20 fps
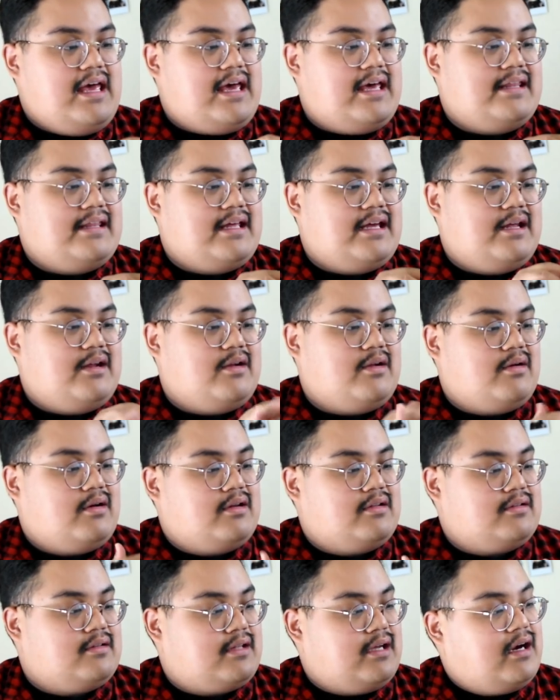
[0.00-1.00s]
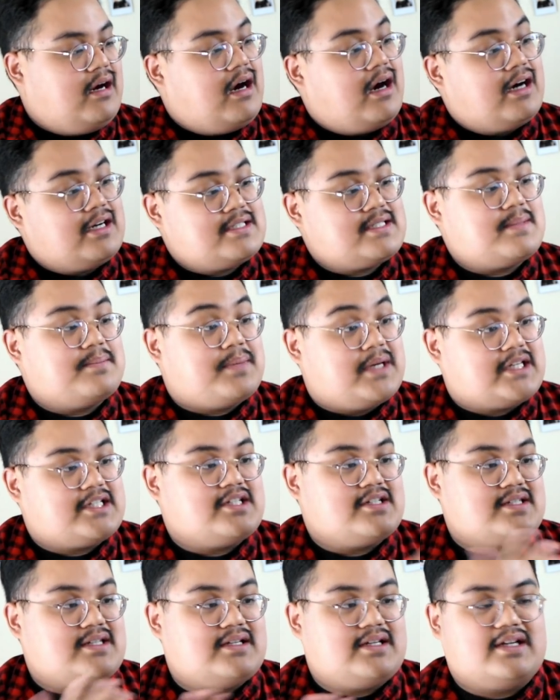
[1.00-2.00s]
And then there are some
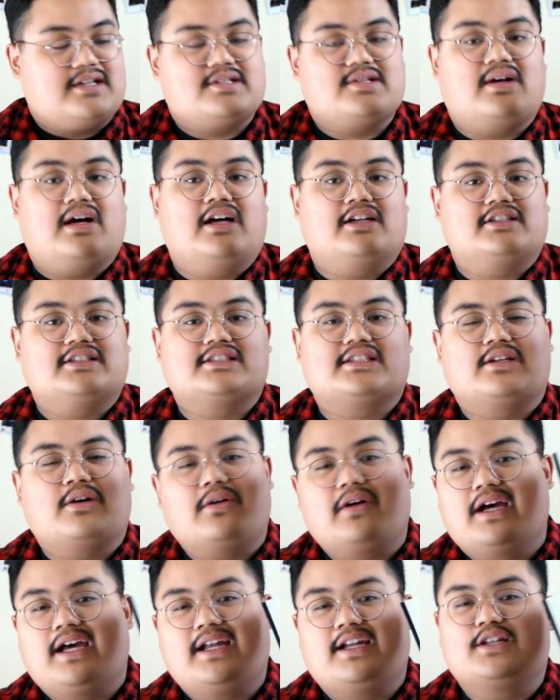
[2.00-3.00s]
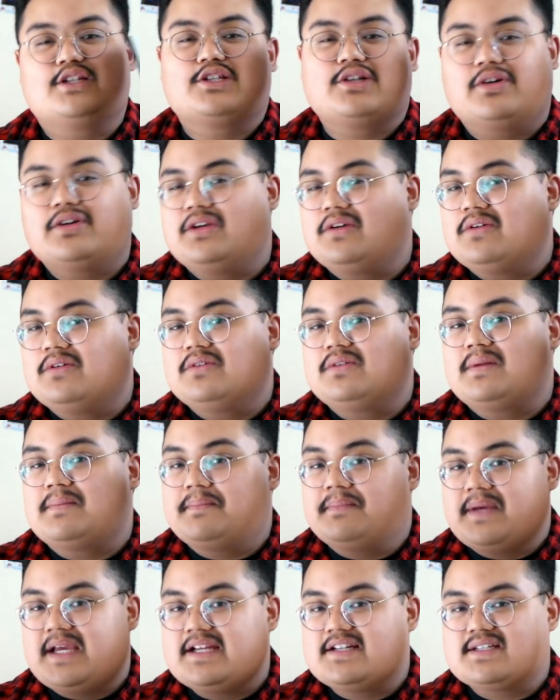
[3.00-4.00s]
pictures in here, so I'll just go ahead and show you the
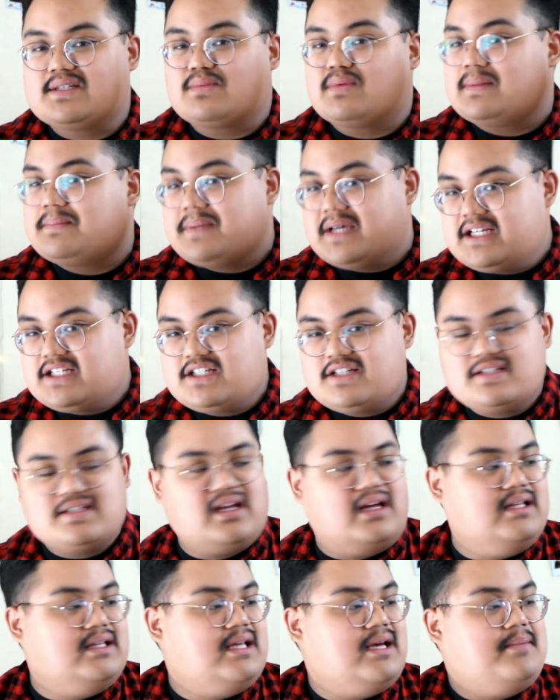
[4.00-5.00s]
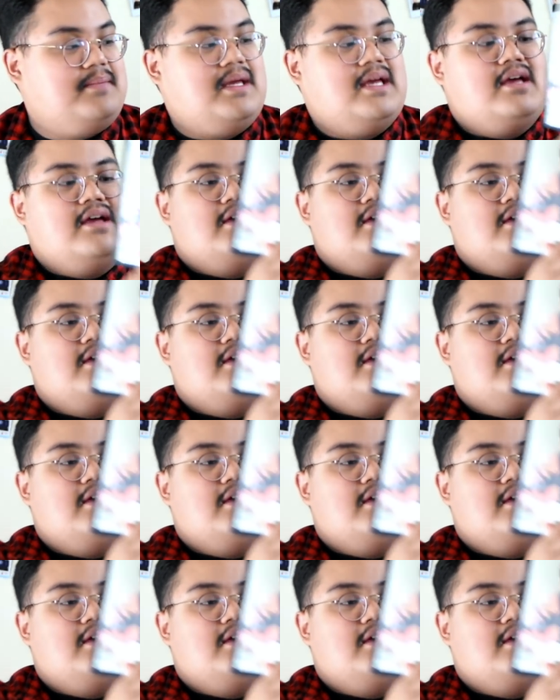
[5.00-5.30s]
pages with pictures on them.